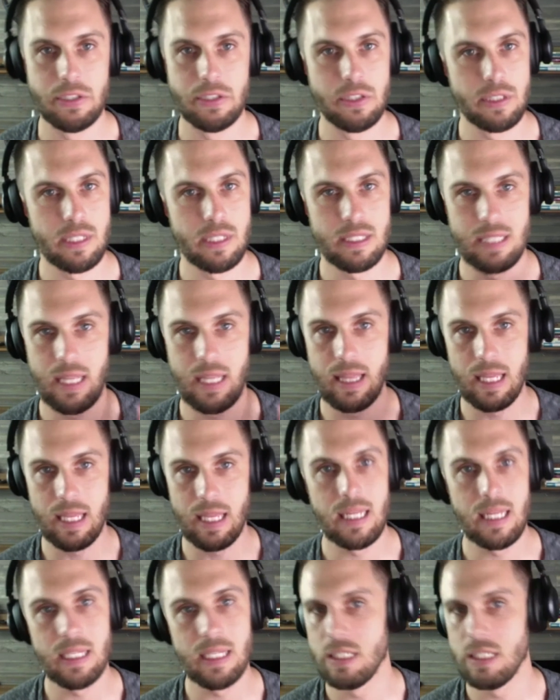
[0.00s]
just because I think
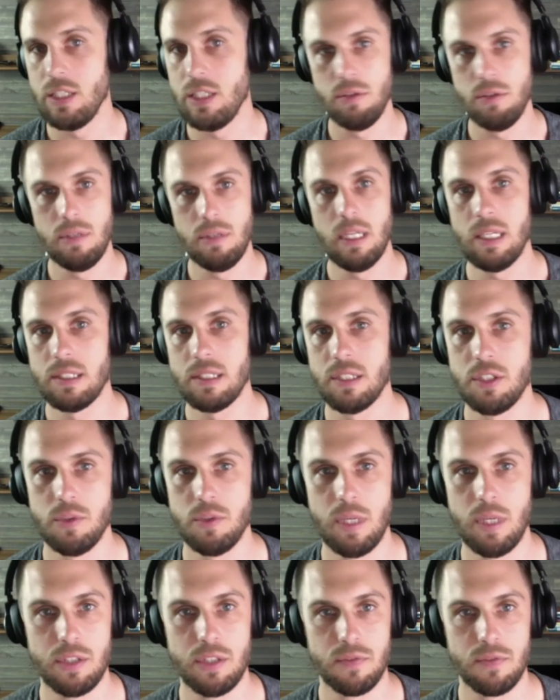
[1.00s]
it is a unique
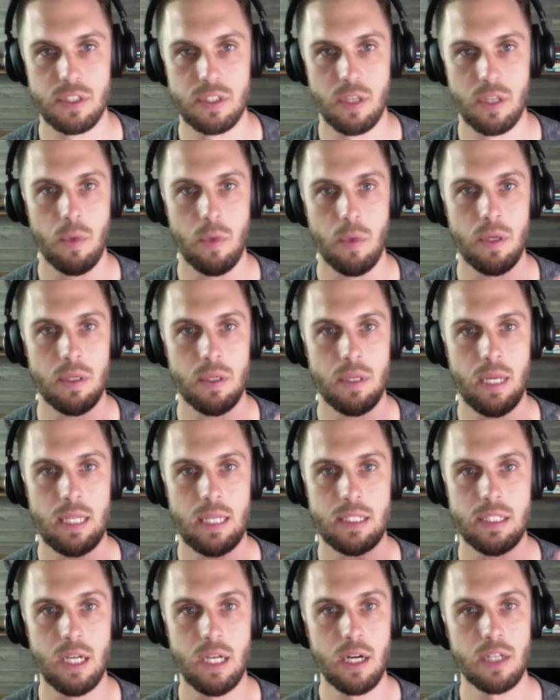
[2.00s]
situation for someone
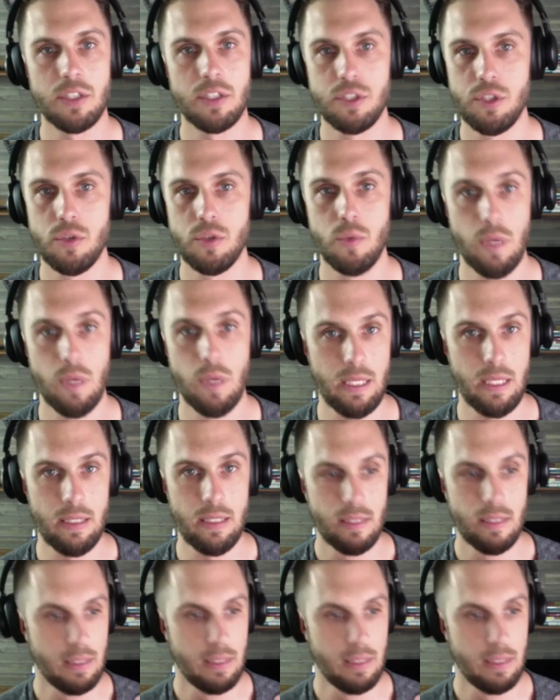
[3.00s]
as young as you, really